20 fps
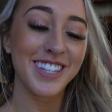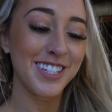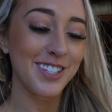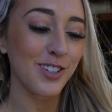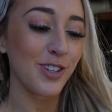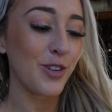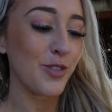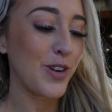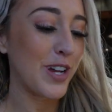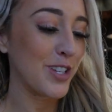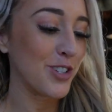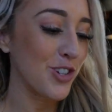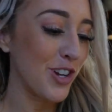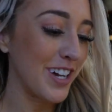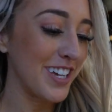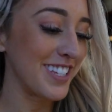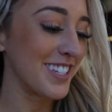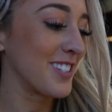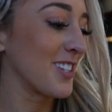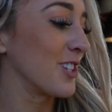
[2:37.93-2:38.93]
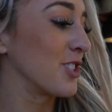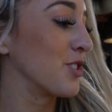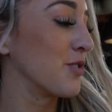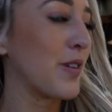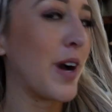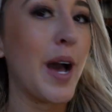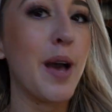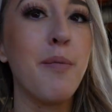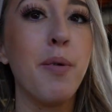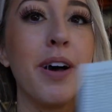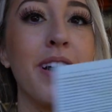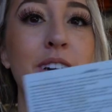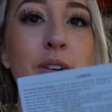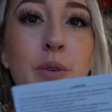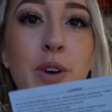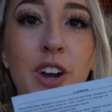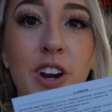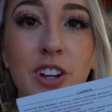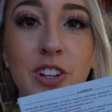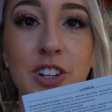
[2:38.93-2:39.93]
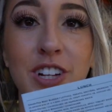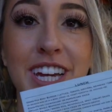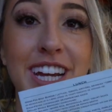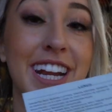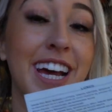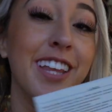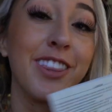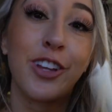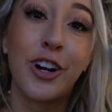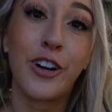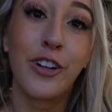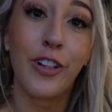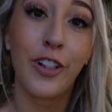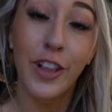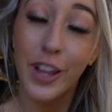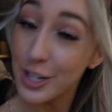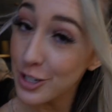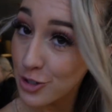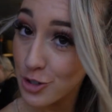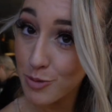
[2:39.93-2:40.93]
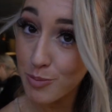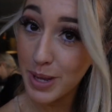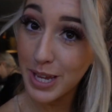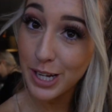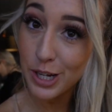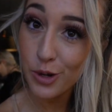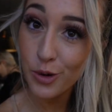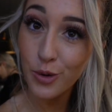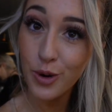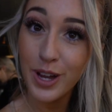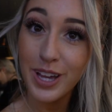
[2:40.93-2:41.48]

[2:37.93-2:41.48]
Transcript: this little restaurant is such a vibe. We are looking at their lunch menu